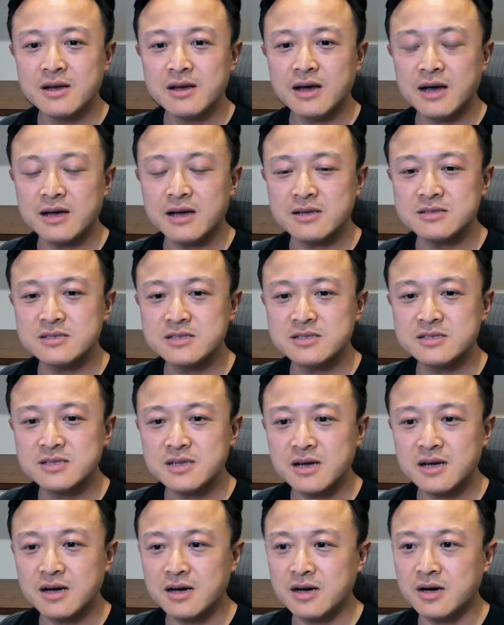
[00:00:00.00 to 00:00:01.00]
and
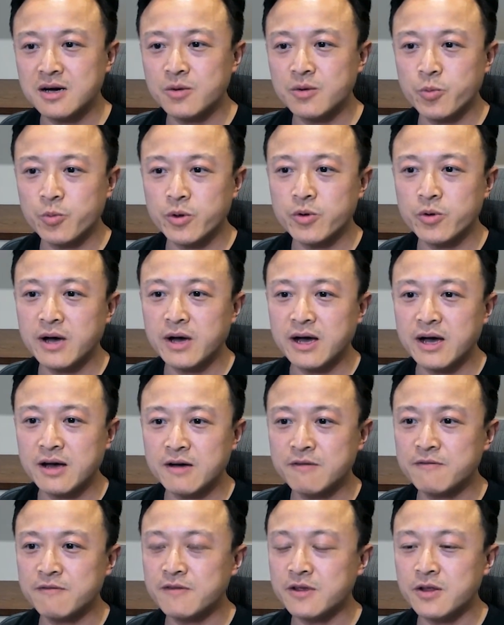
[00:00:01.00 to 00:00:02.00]
we will
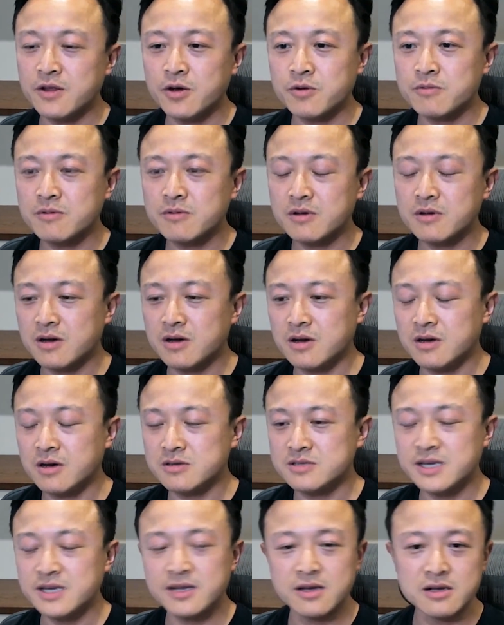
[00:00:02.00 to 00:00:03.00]
have
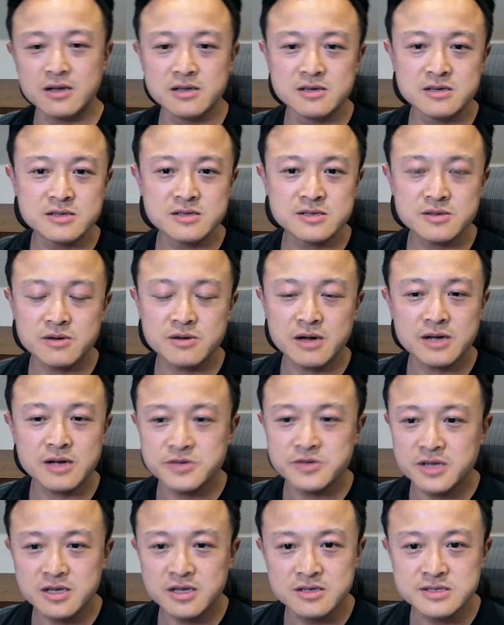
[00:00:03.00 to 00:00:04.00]
$10 or
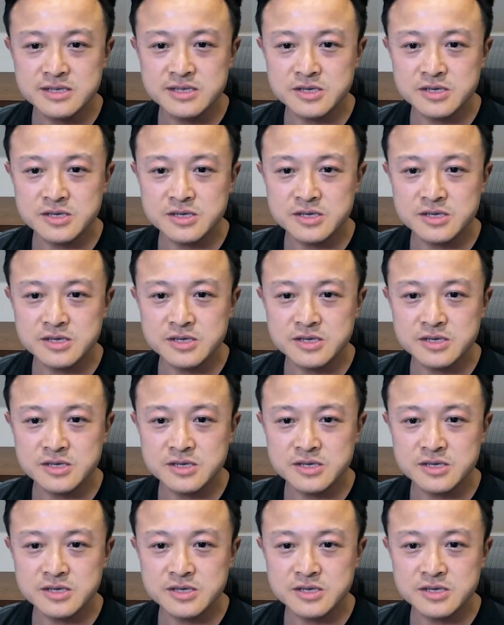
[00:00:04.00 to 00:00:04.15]
$100